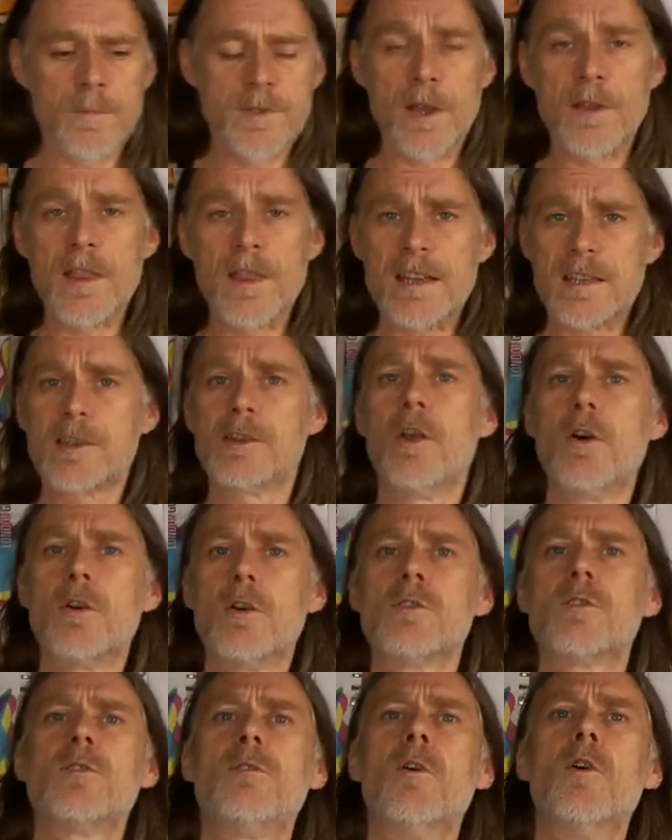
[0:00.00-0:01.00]
So that's
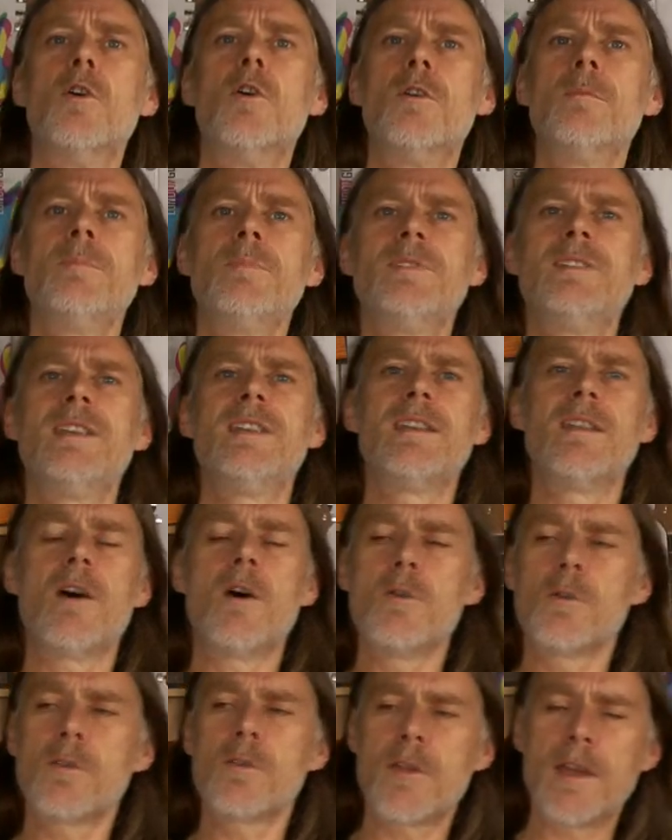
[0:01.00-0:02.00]
long form, did the
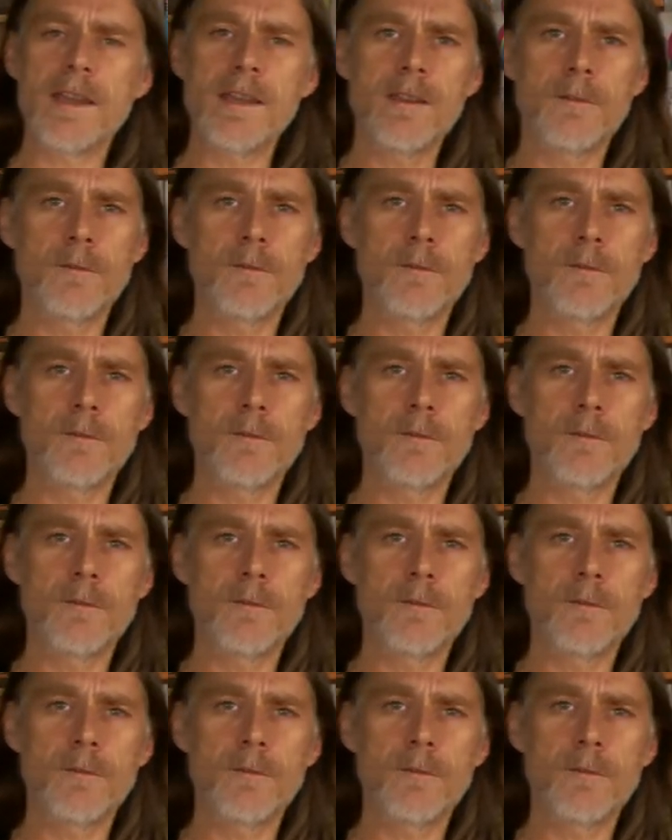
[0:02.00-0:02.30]
whole thing.